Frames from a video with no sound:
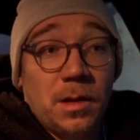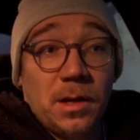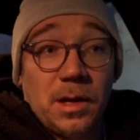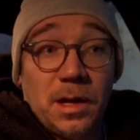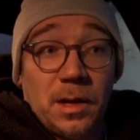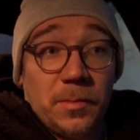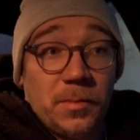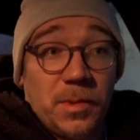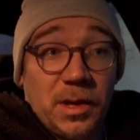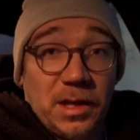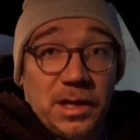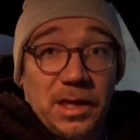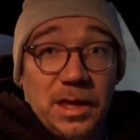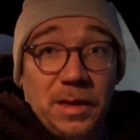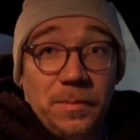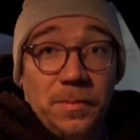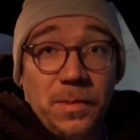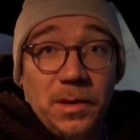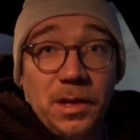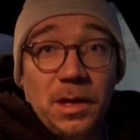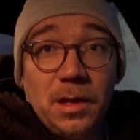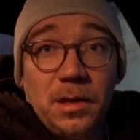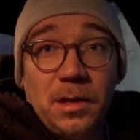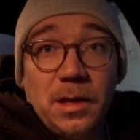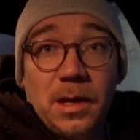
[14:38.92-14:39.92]
and by
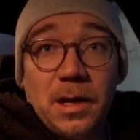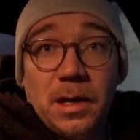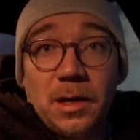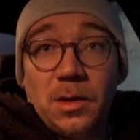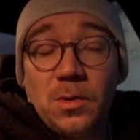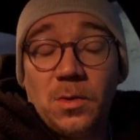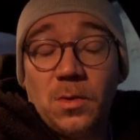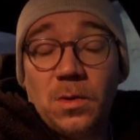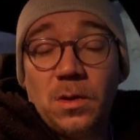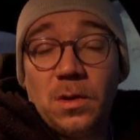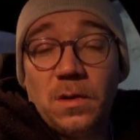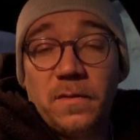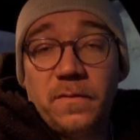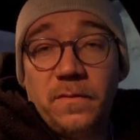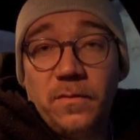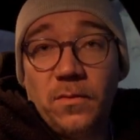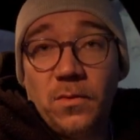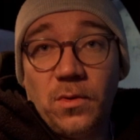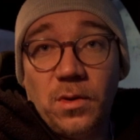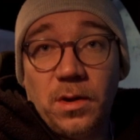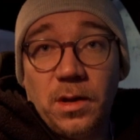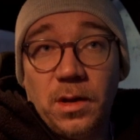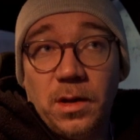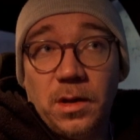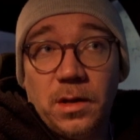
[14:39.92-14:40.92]
keeping it, I couldn't
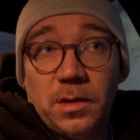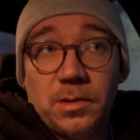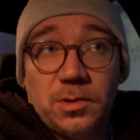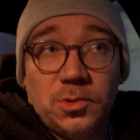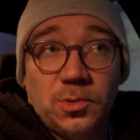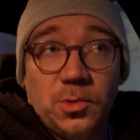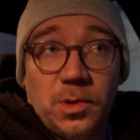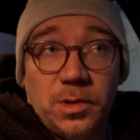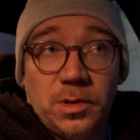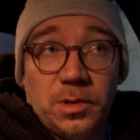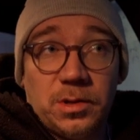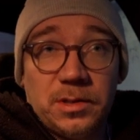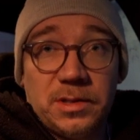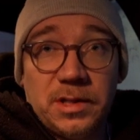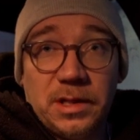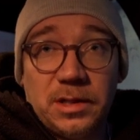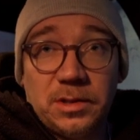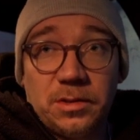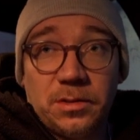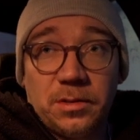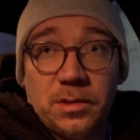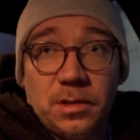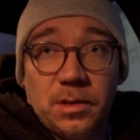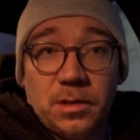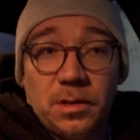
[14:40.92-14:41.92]
afford a
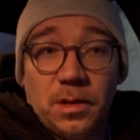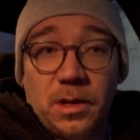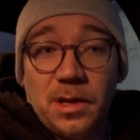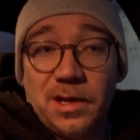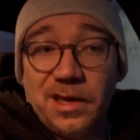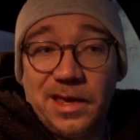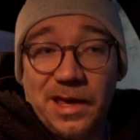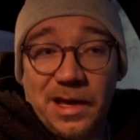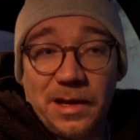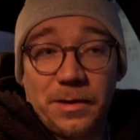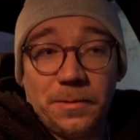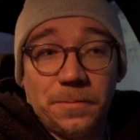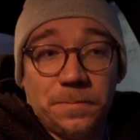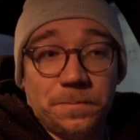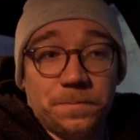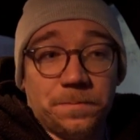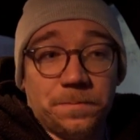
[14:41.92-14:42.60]
200-600 again.